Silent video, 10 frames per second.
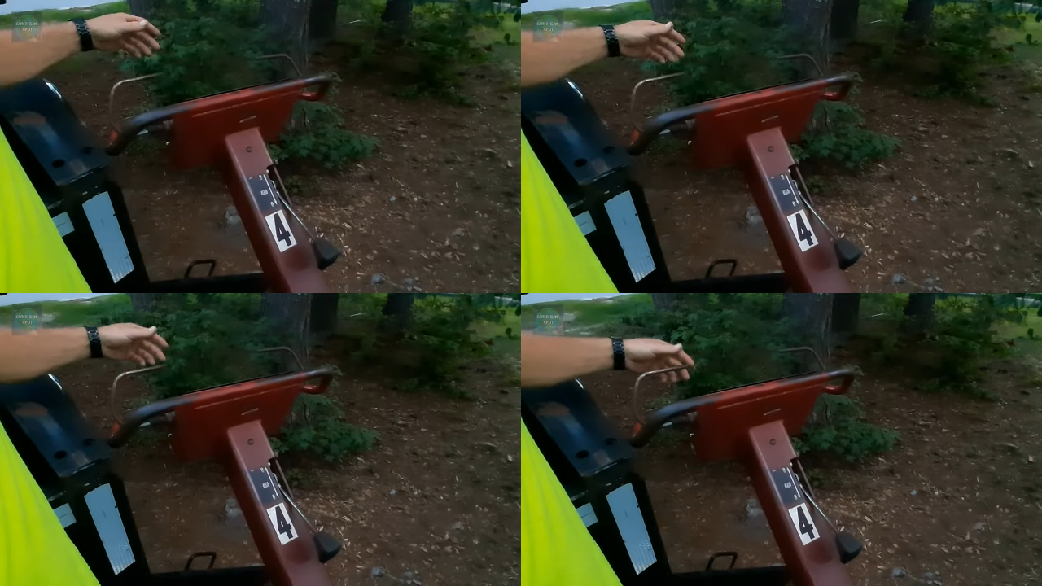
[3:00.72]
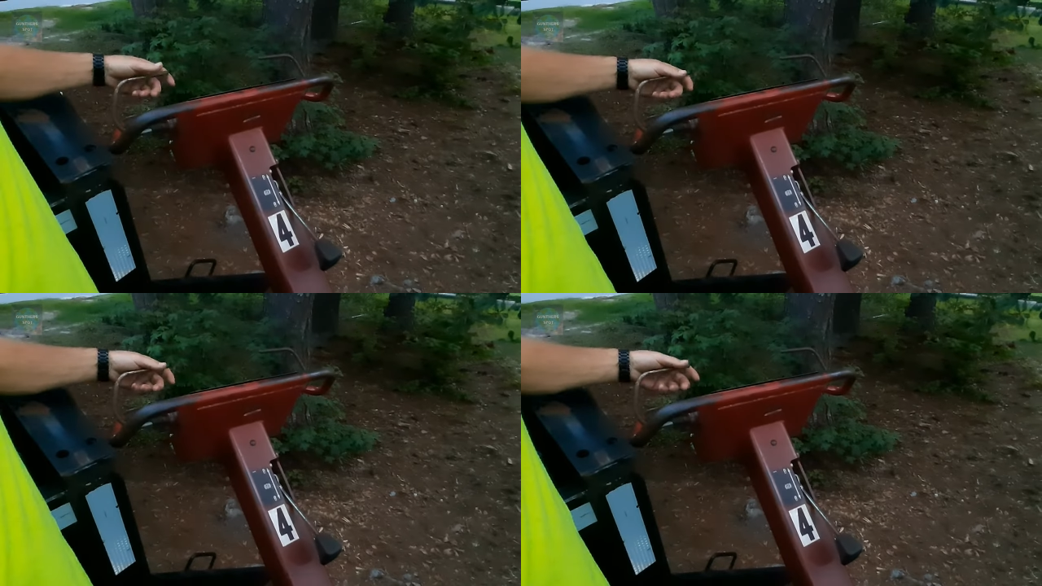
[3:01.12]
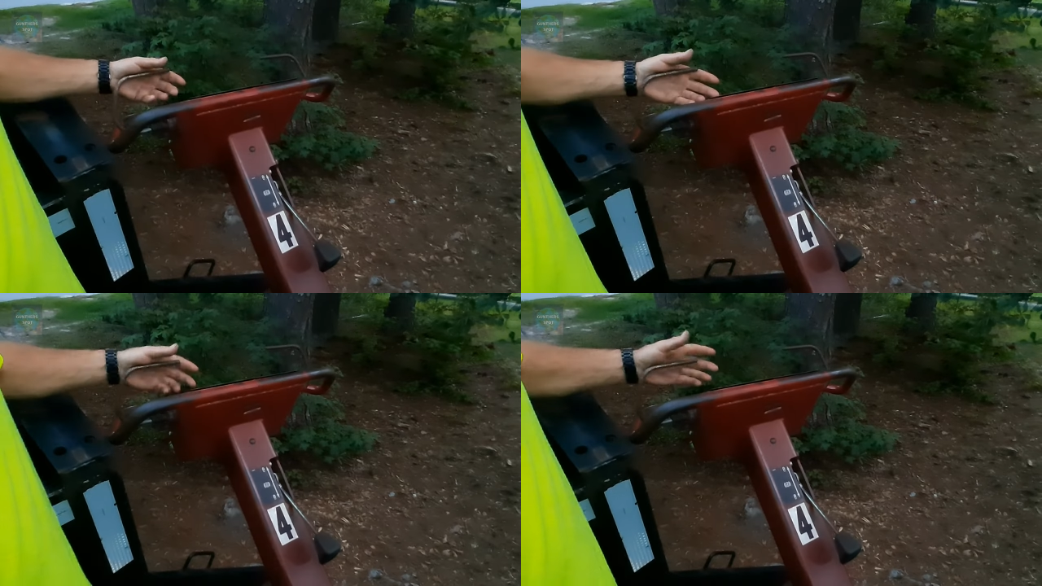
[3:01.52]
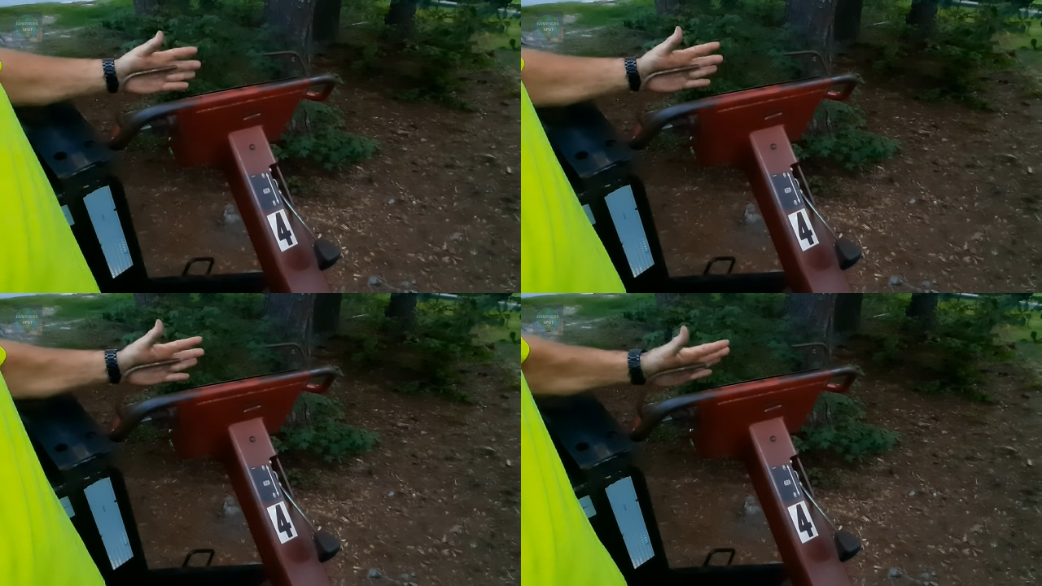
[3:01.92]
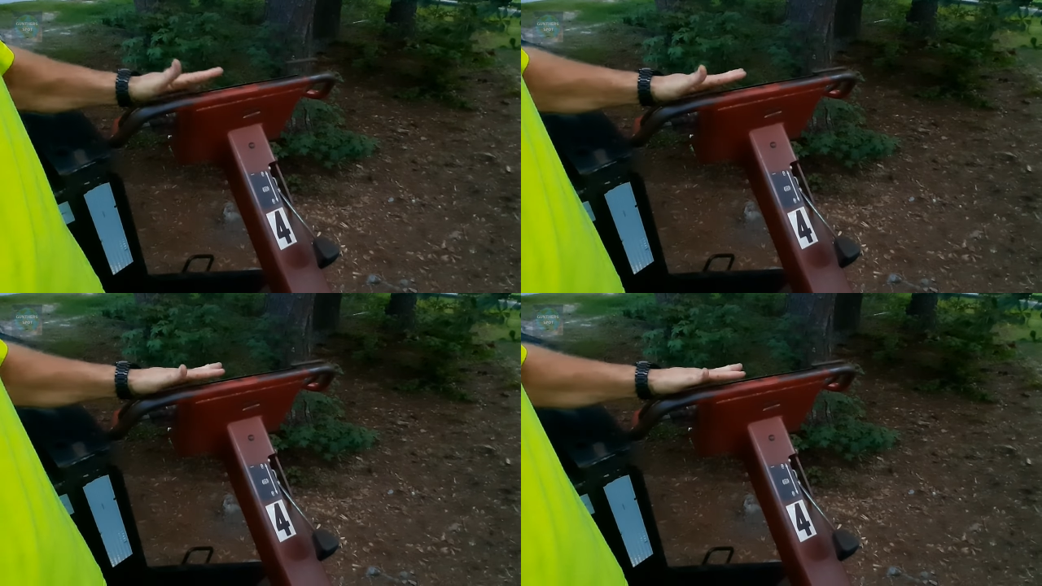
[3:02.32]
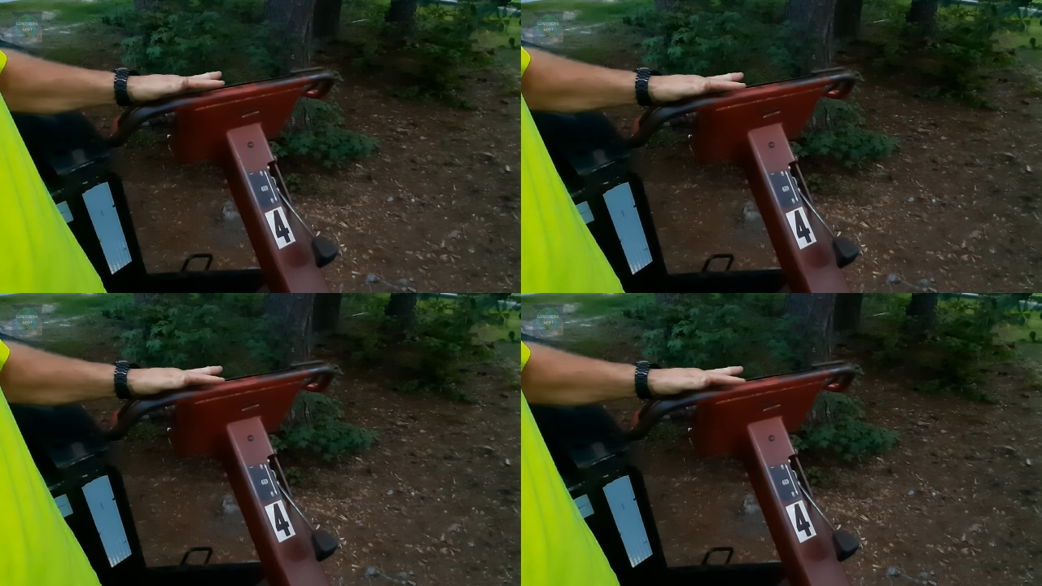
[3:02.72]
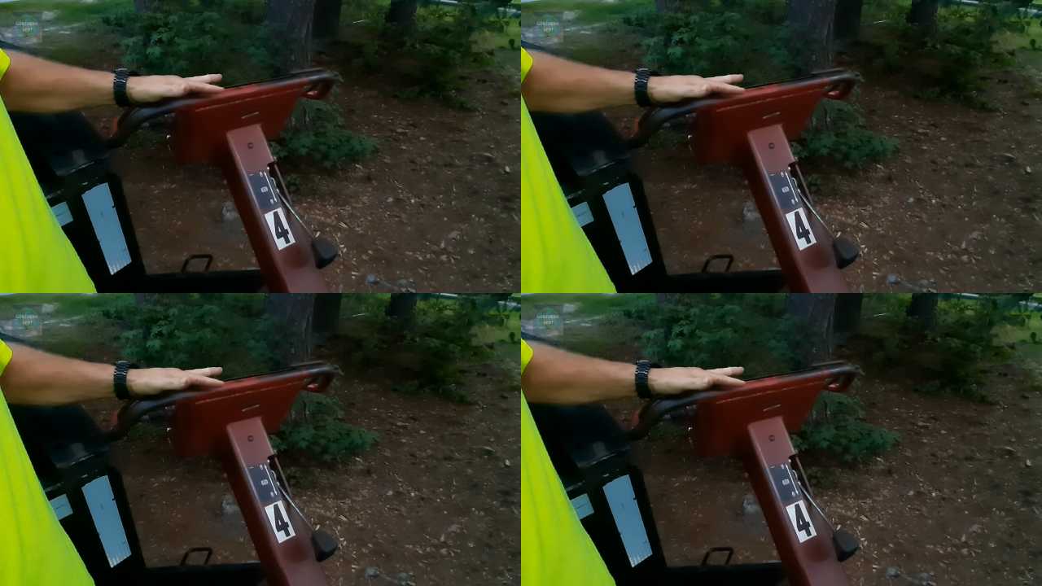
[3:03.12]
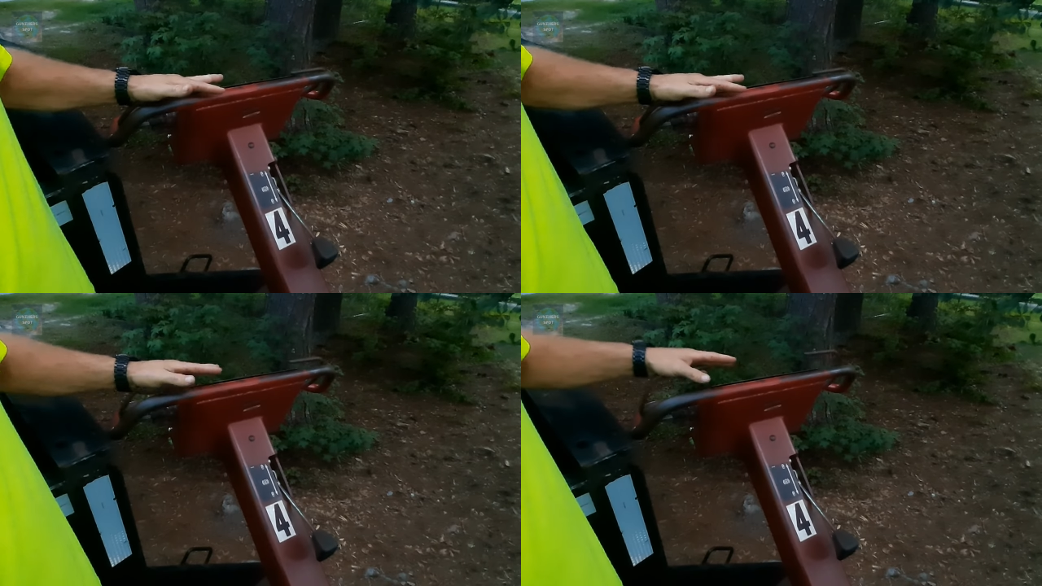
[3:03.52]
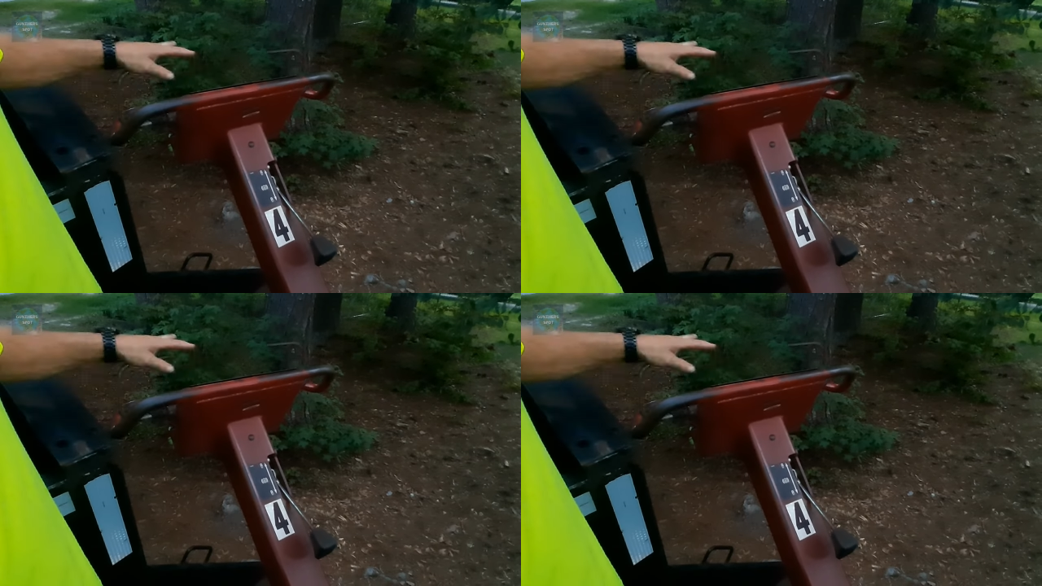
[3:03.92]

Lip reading: No face is visible, so there are no lips to read.